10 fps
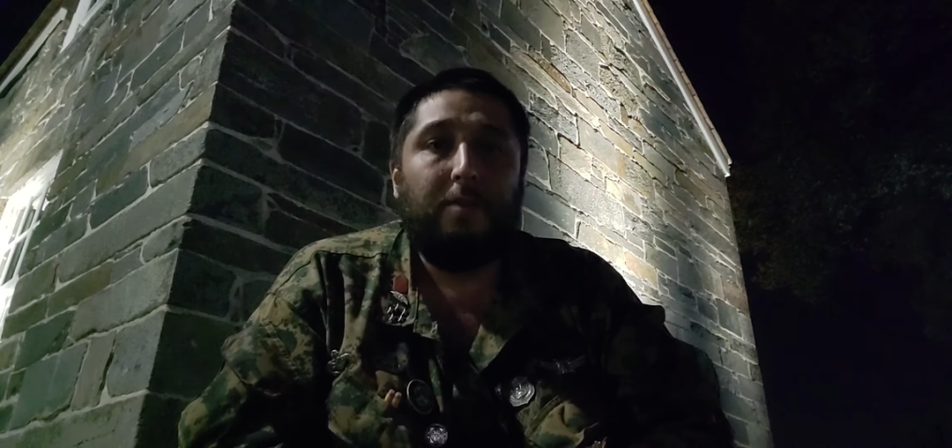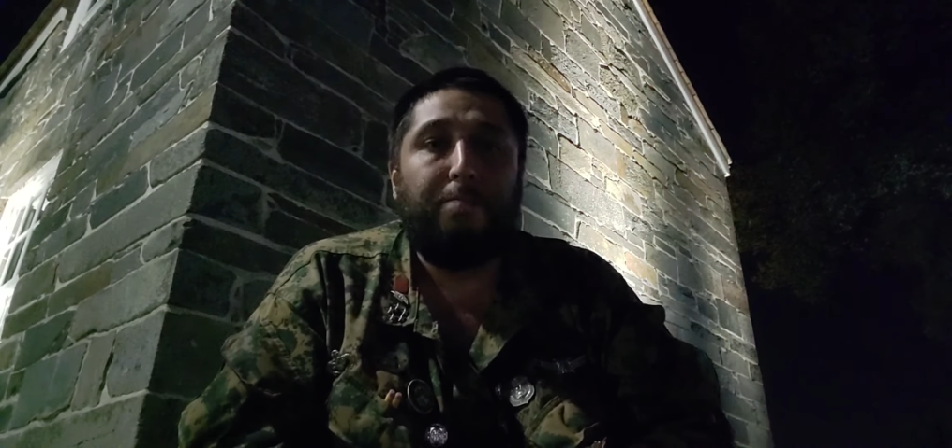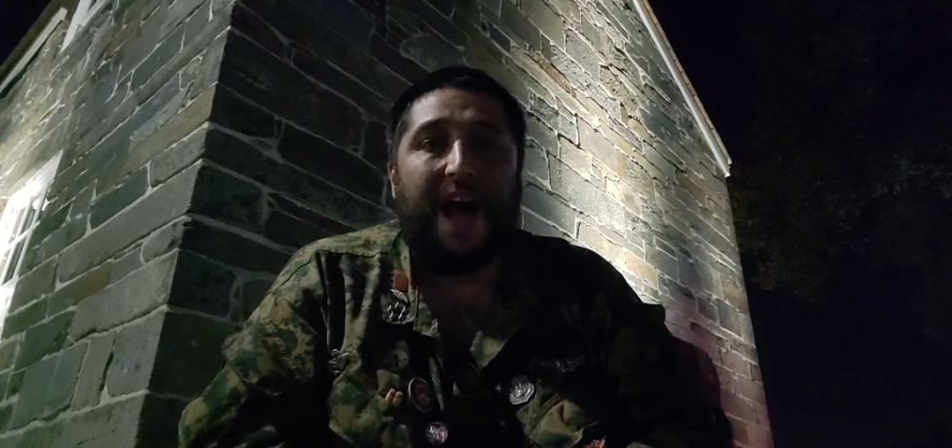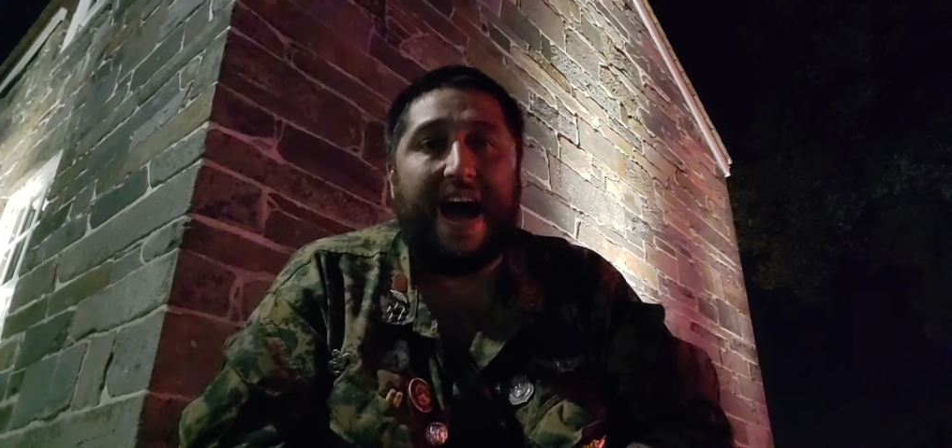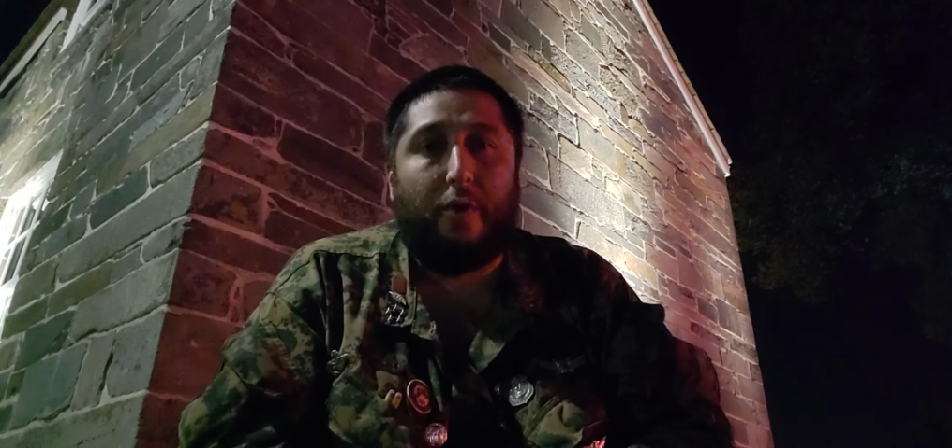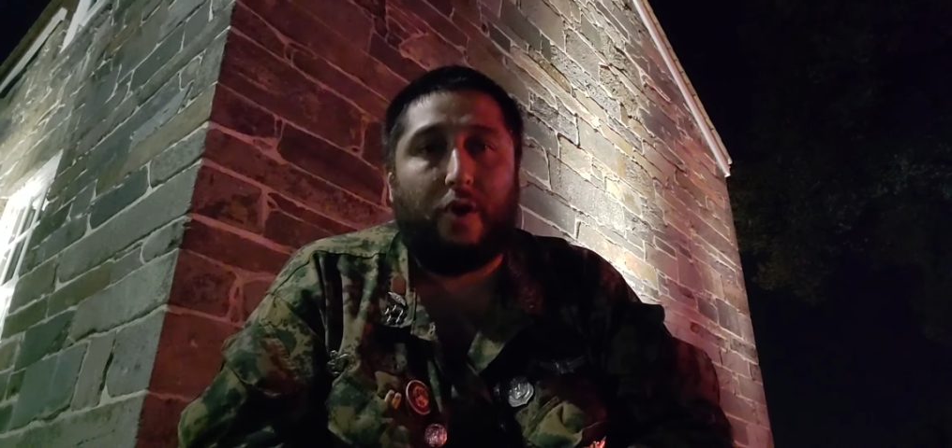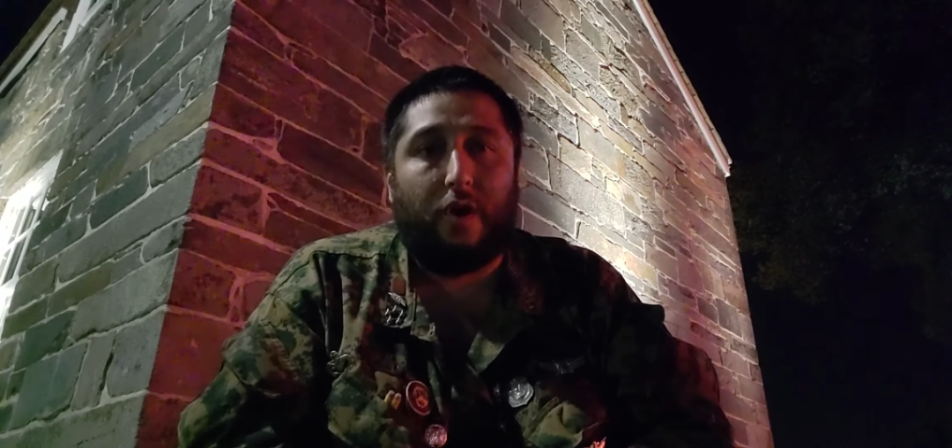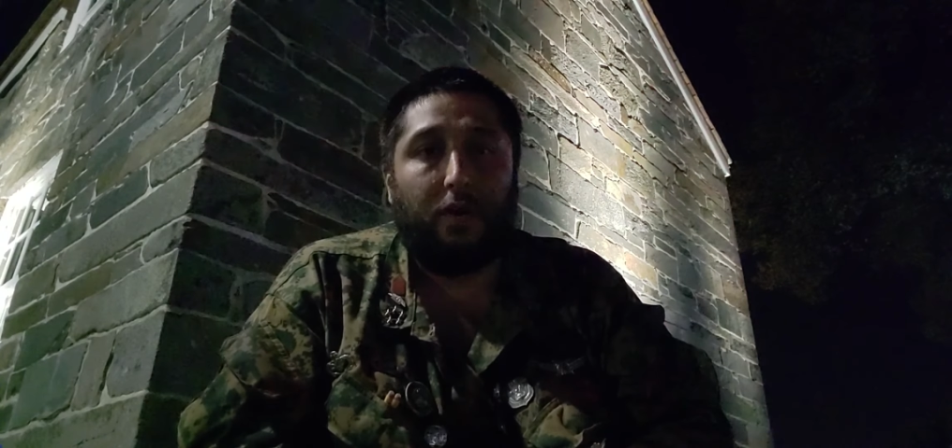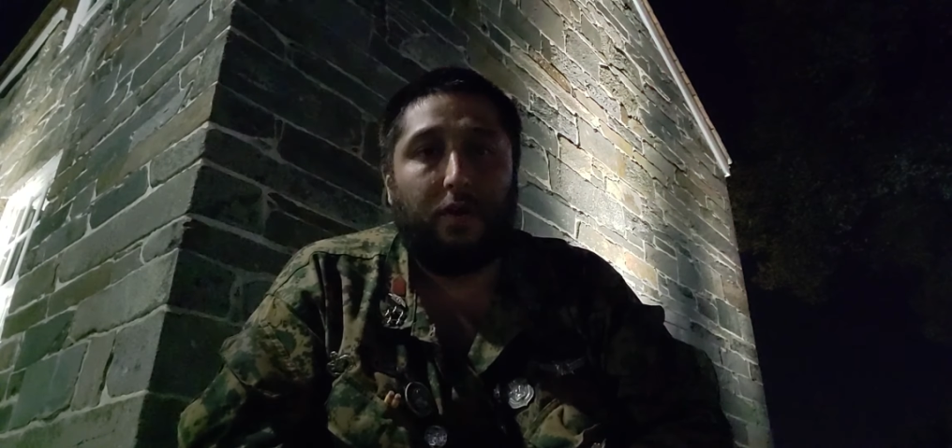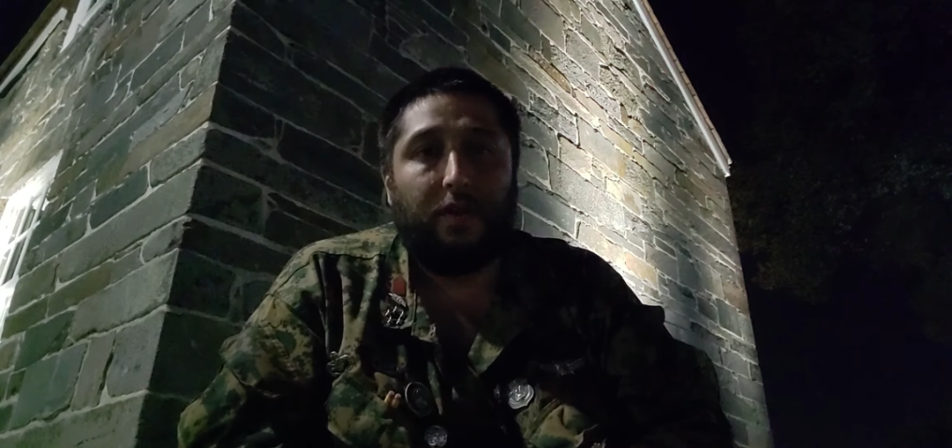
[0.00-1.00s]

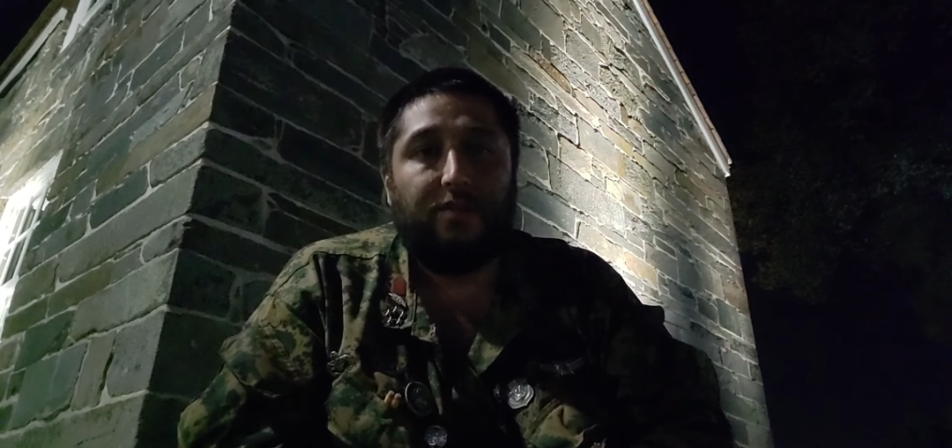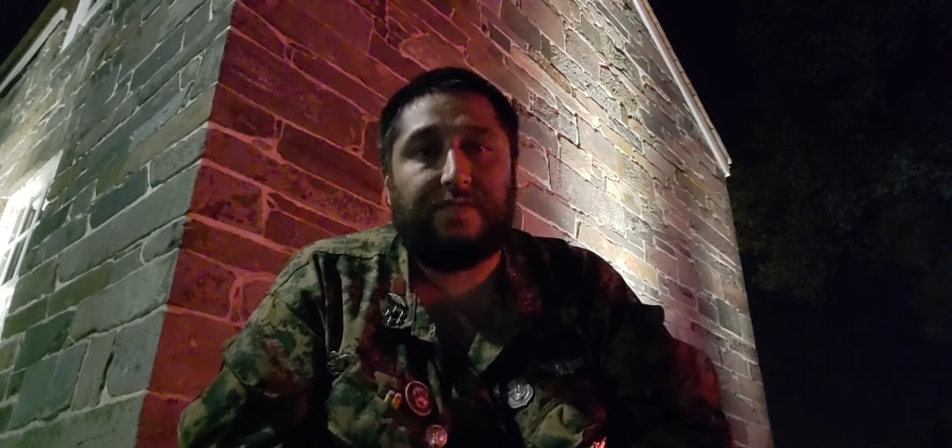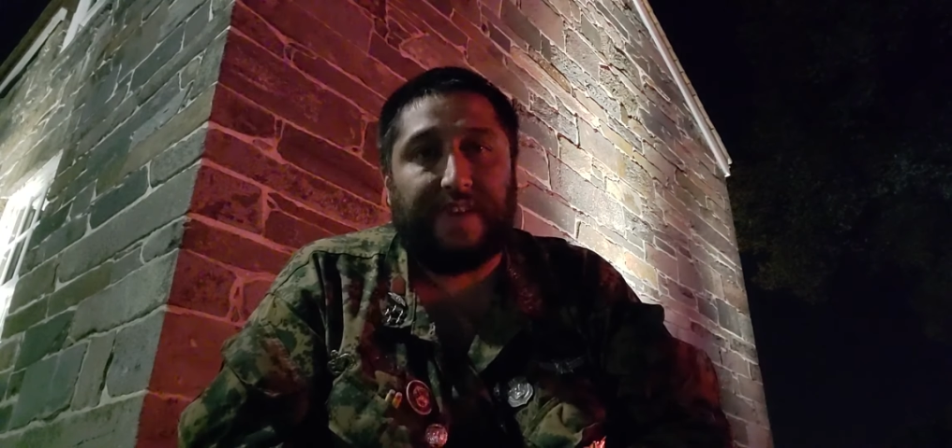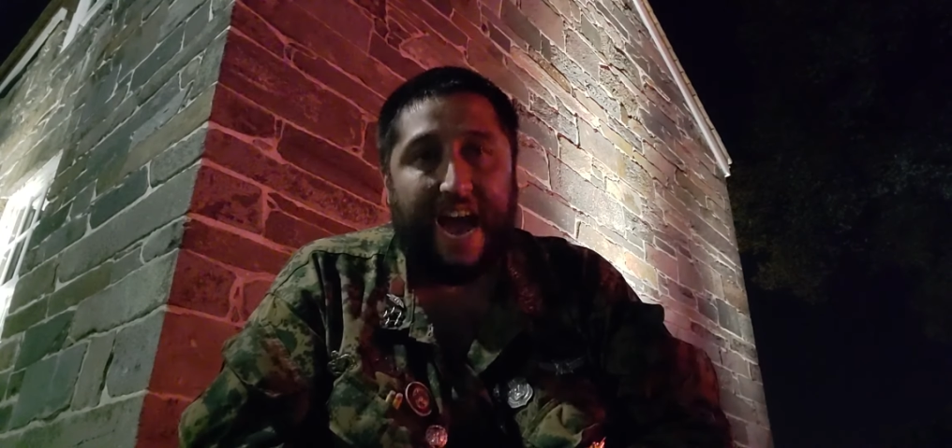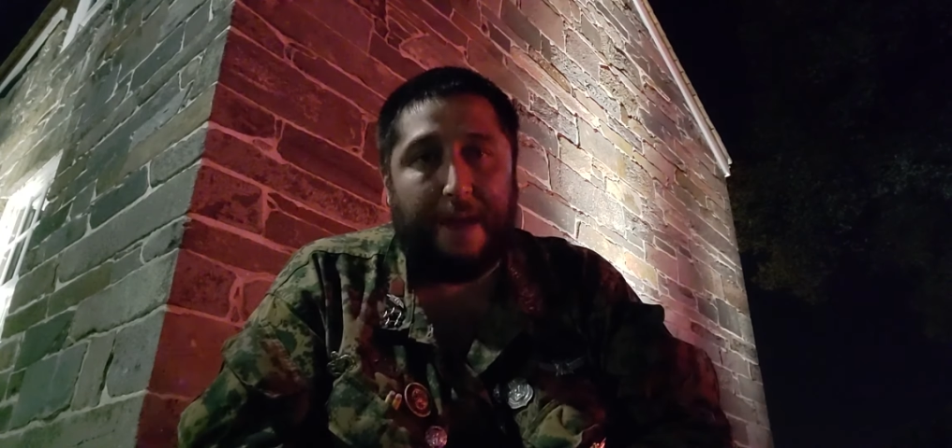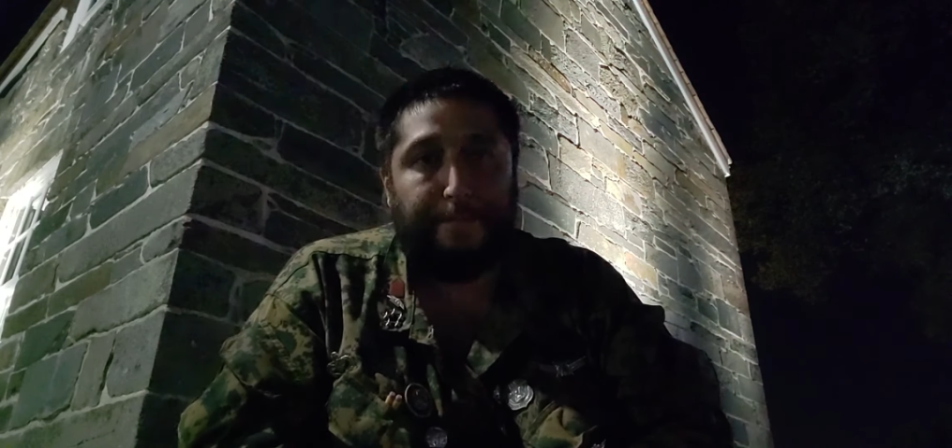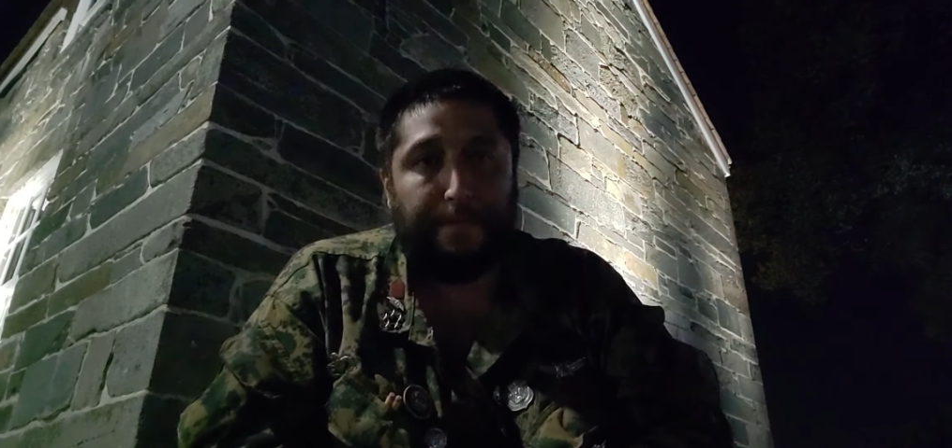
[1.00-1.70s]
power type.